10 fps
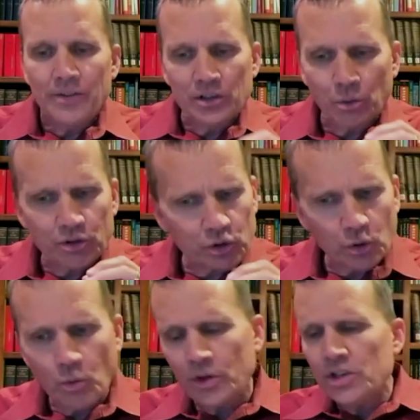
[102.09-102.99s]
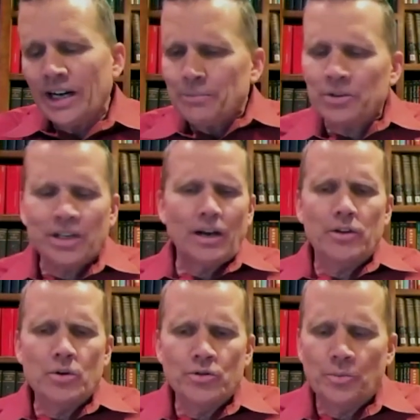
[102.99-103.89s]
This was true. What you guys put
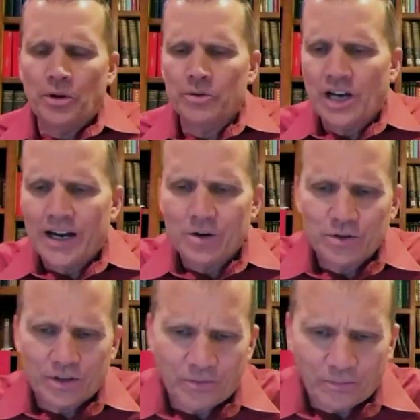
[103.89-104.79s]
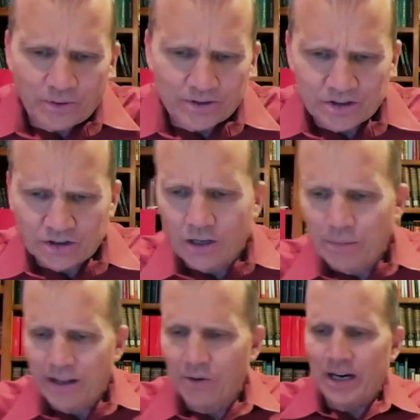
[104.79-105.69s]
together, you and your brother Johnny, who's a, a stud,
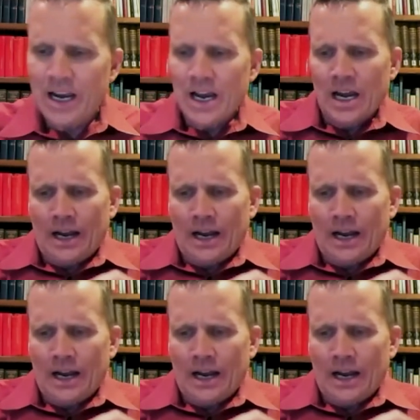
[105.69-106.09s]
by the way,